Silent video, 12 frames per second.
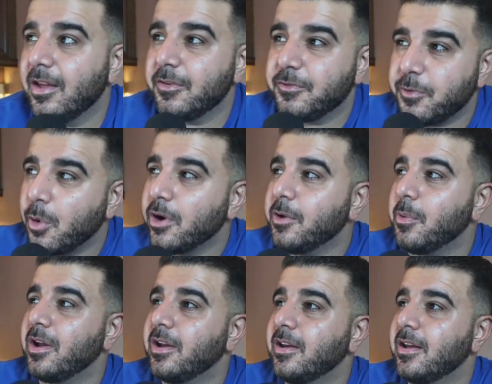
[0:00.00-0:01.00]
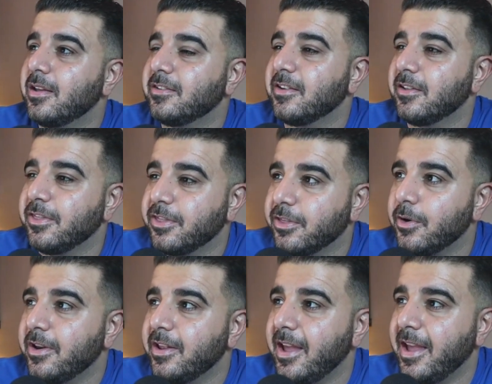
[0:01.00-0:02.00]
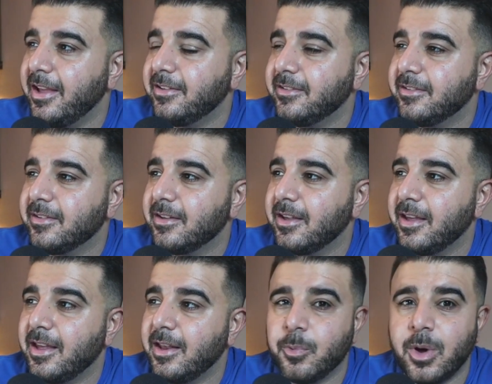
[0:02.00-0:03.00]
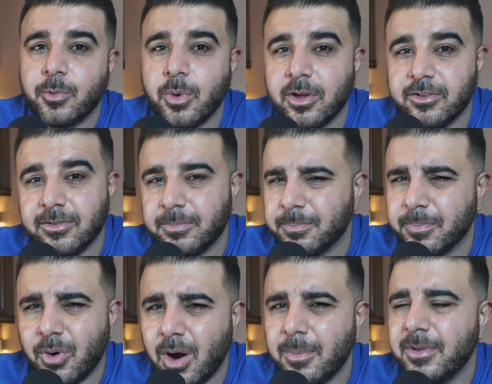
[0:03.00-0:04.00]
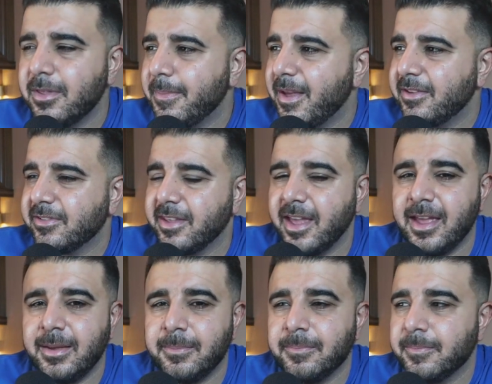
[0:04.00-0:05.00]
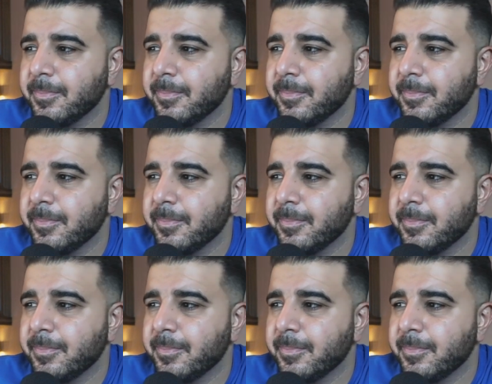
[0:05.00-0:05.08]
41-38 in what was probably the best game